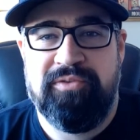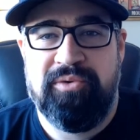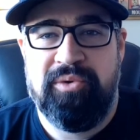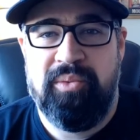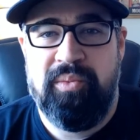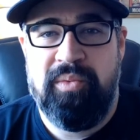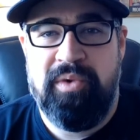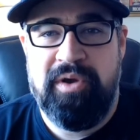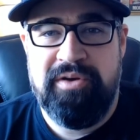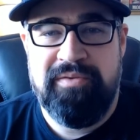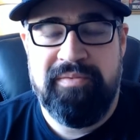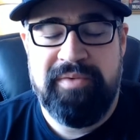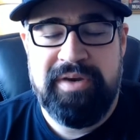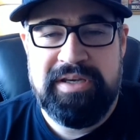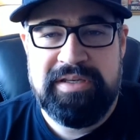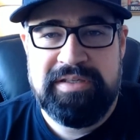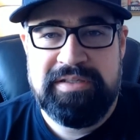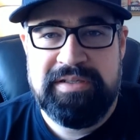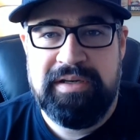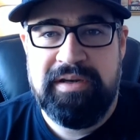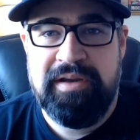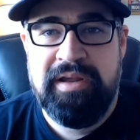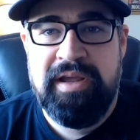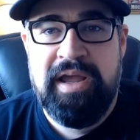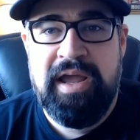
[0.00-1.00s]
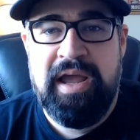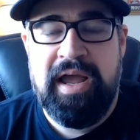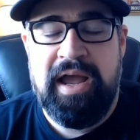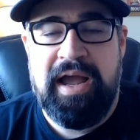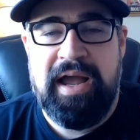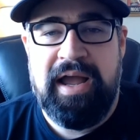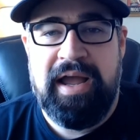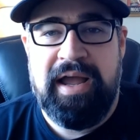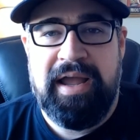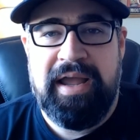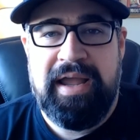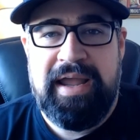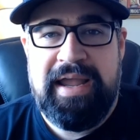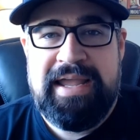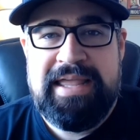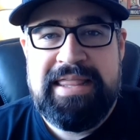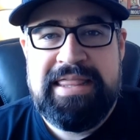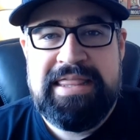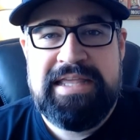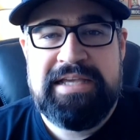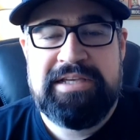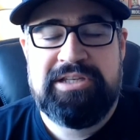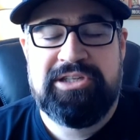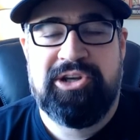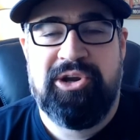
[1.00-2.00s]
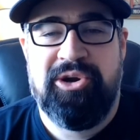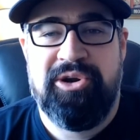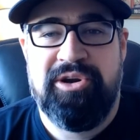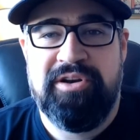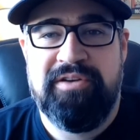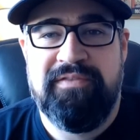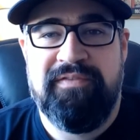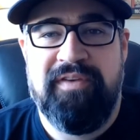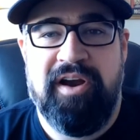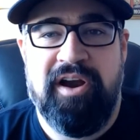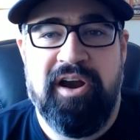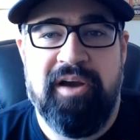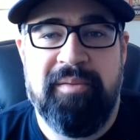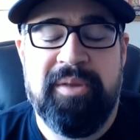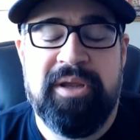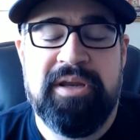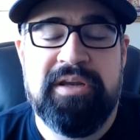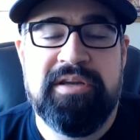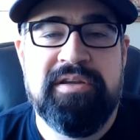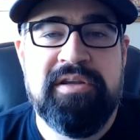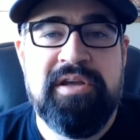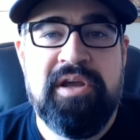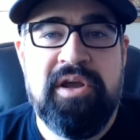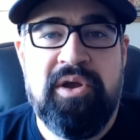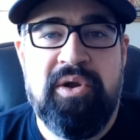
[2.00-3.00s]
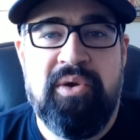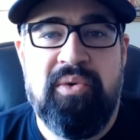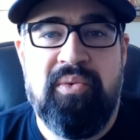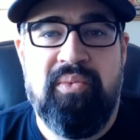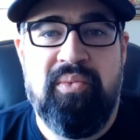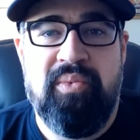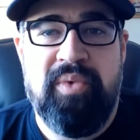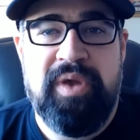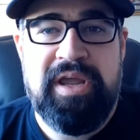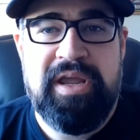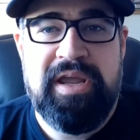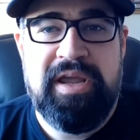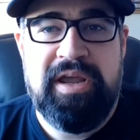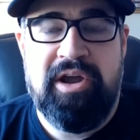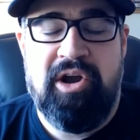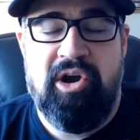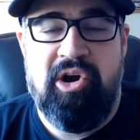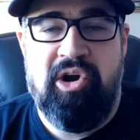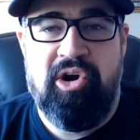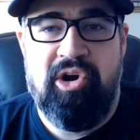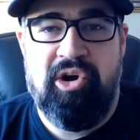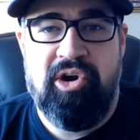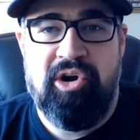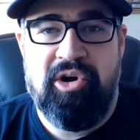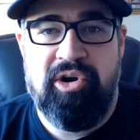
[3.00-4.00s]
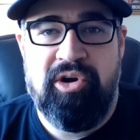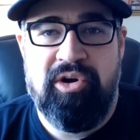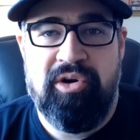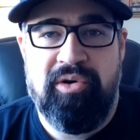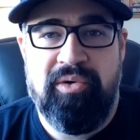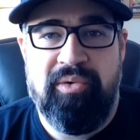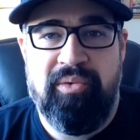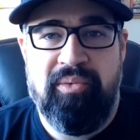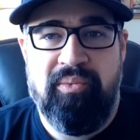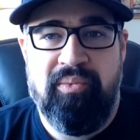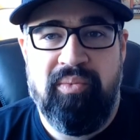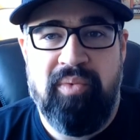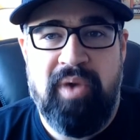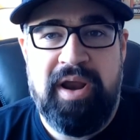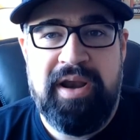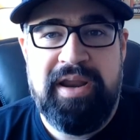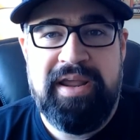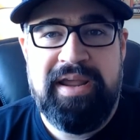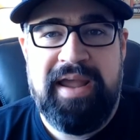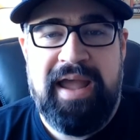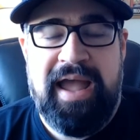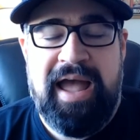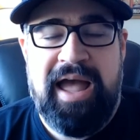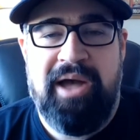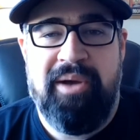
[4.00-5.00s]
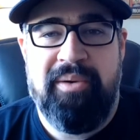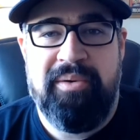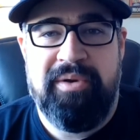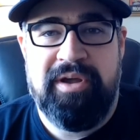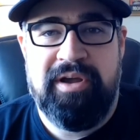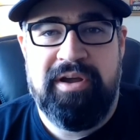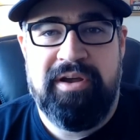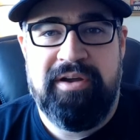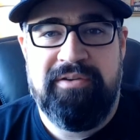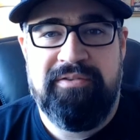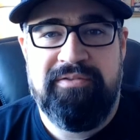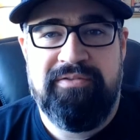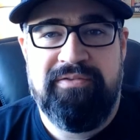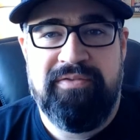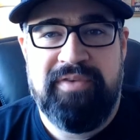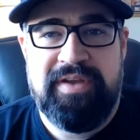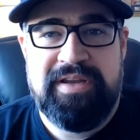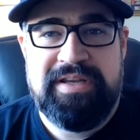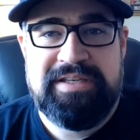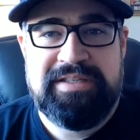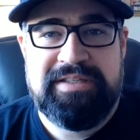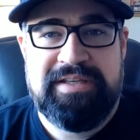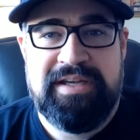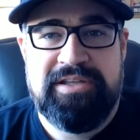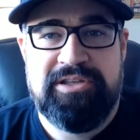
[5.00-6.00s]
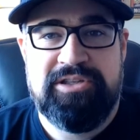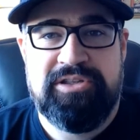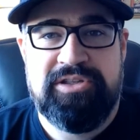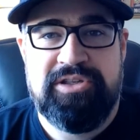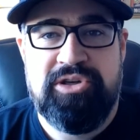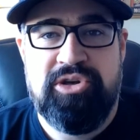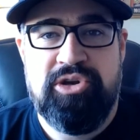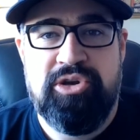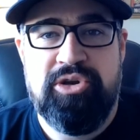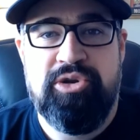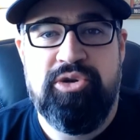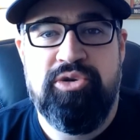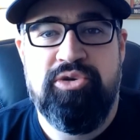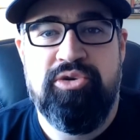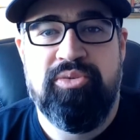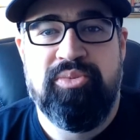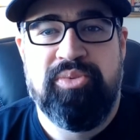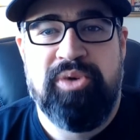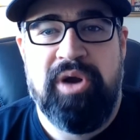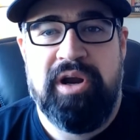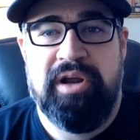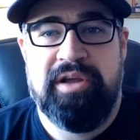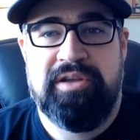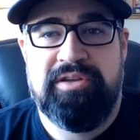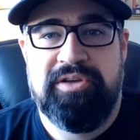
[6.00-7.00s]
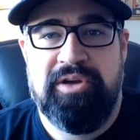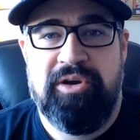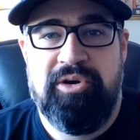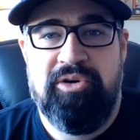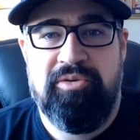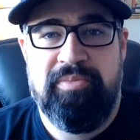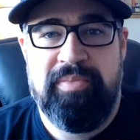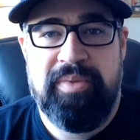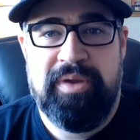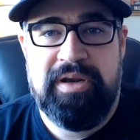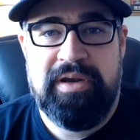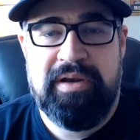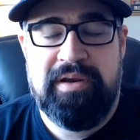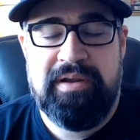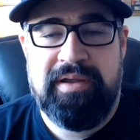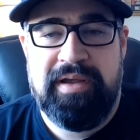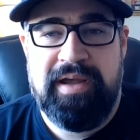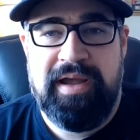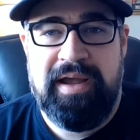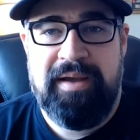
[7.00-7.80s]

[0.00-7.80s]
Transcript: one reason. In this current environment, we are running out of, in a sense, new product to open.